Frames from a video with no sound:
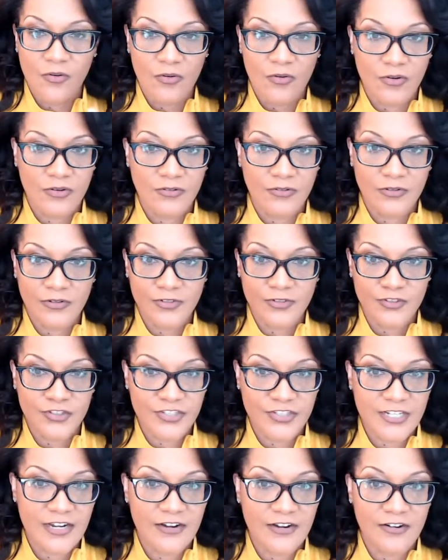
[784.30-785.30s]
or
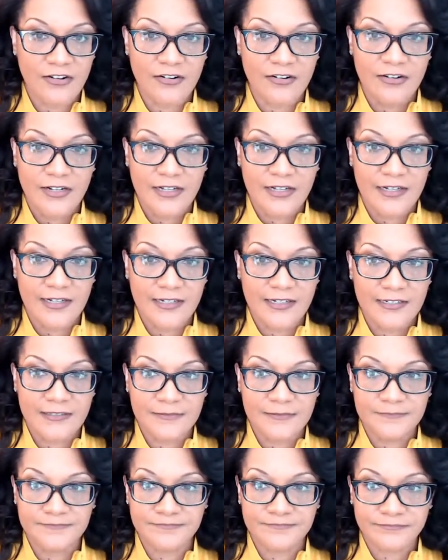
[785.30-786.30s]
share
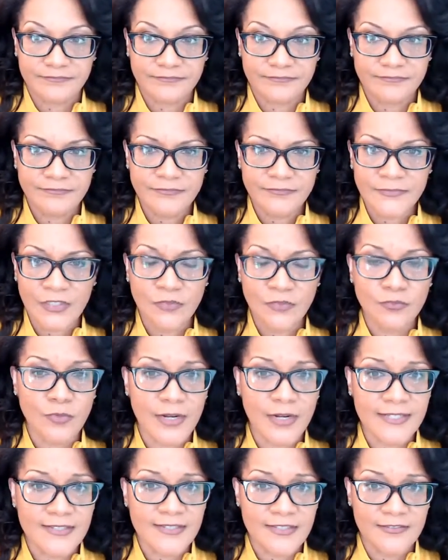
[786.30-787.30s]

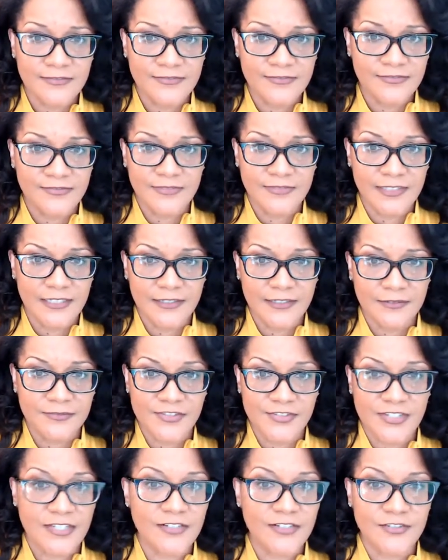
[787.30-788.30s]
rights of, you know,
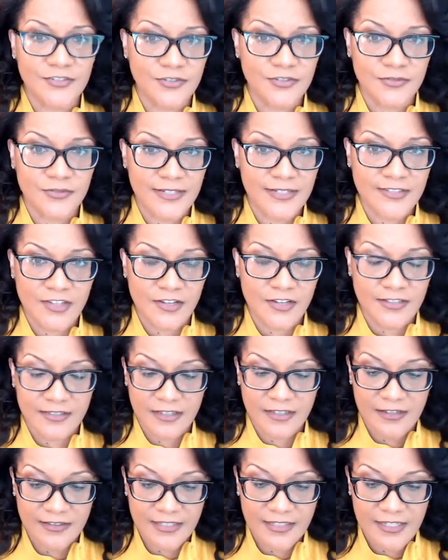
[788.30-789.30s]
signature rights
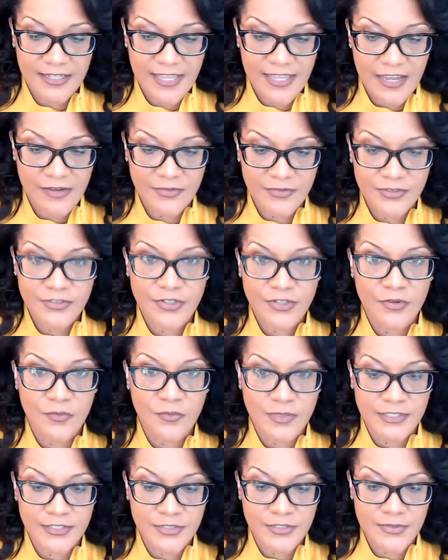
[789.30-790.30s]
on the account. You don't
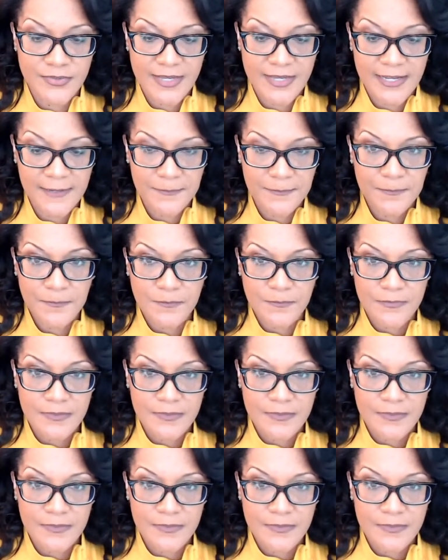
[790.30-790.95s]
want to do that.